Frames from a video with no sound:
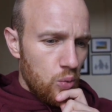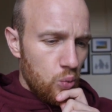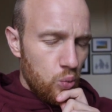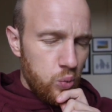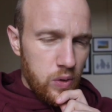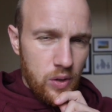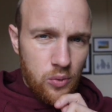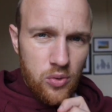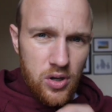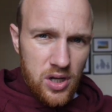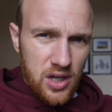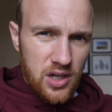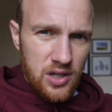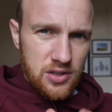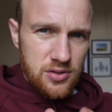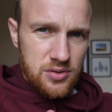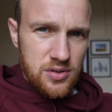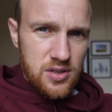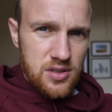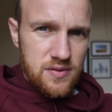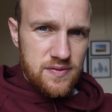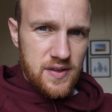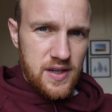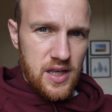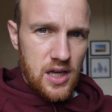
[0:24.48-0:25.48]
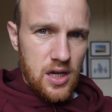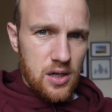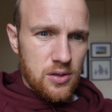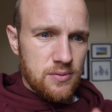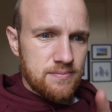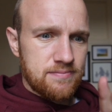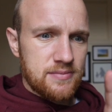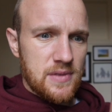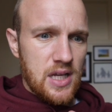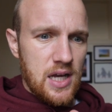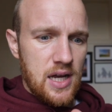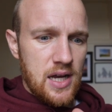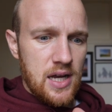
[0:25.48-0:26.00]
we were going to do this video,
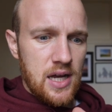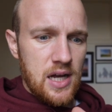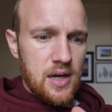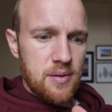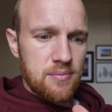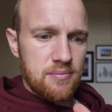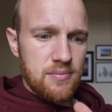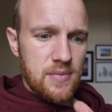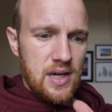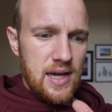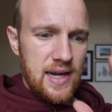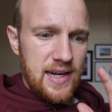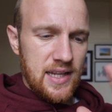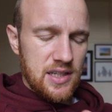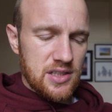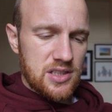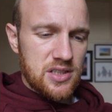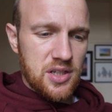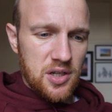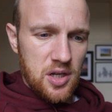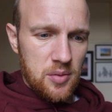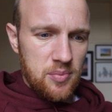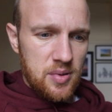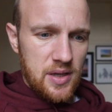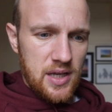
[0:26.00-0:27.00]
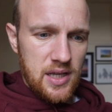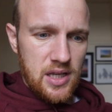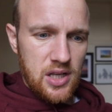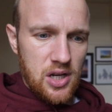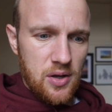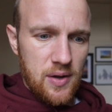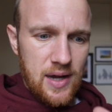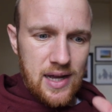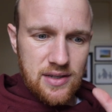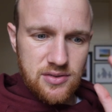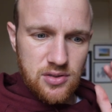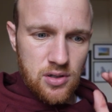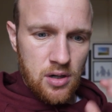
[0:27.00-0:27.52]
and it's going to be, you
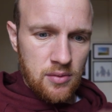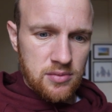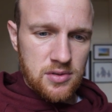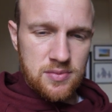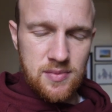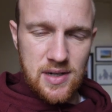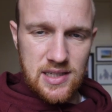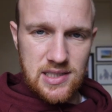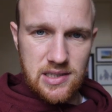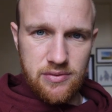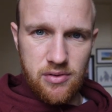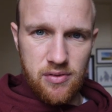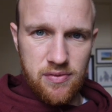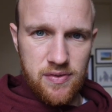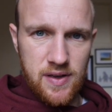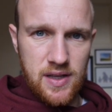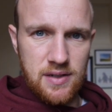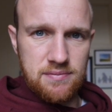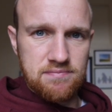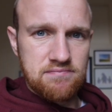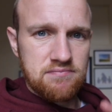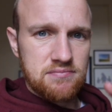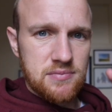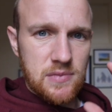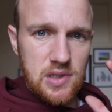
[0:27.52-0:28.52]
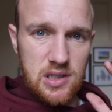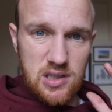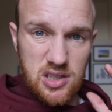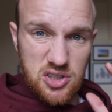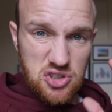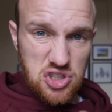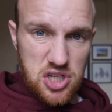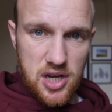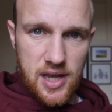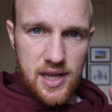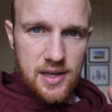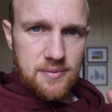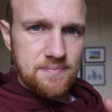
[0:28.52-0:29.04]
know, how to optimize everything
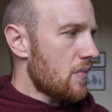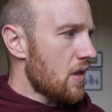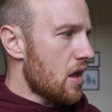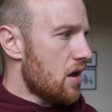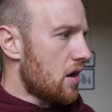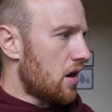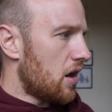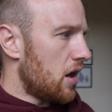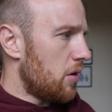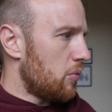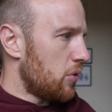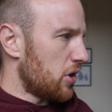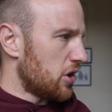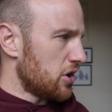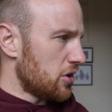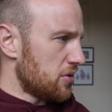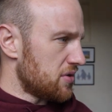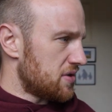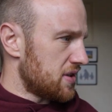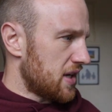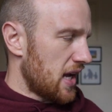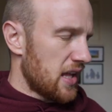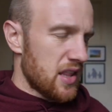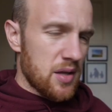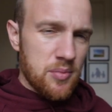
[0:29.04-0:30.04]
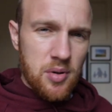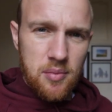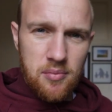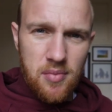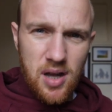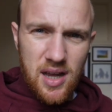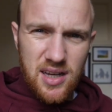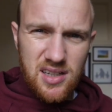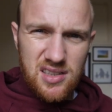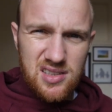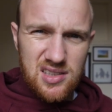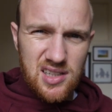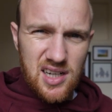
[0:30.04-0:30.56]
legit. We're going to do it together, but
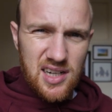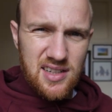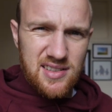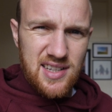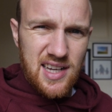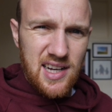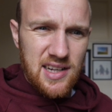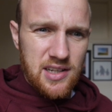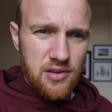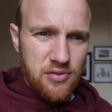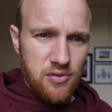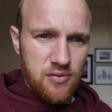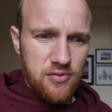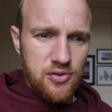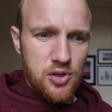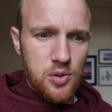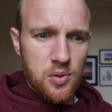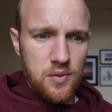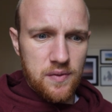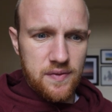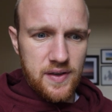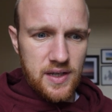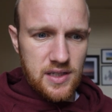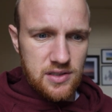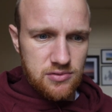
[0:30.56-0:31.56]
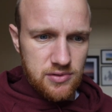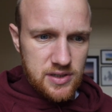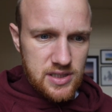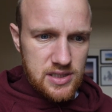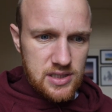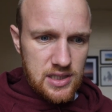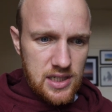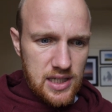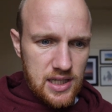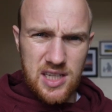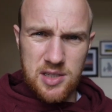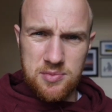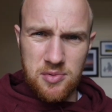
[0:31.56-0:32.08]
Mike's kind of taken a different view on things
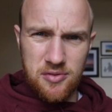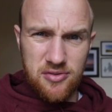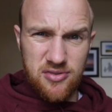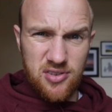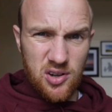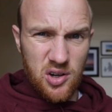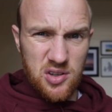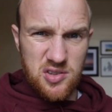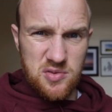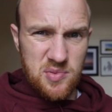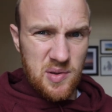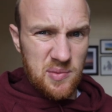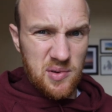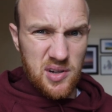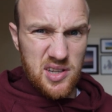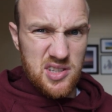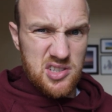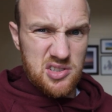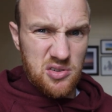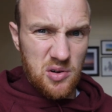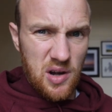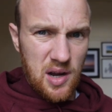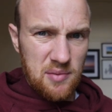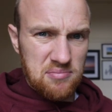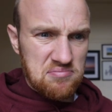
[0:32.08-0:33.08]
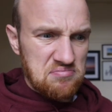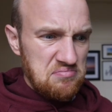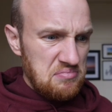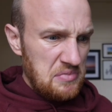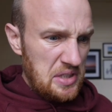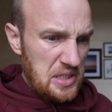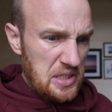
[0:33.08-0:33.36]
recently. He's been following some people on Instagram,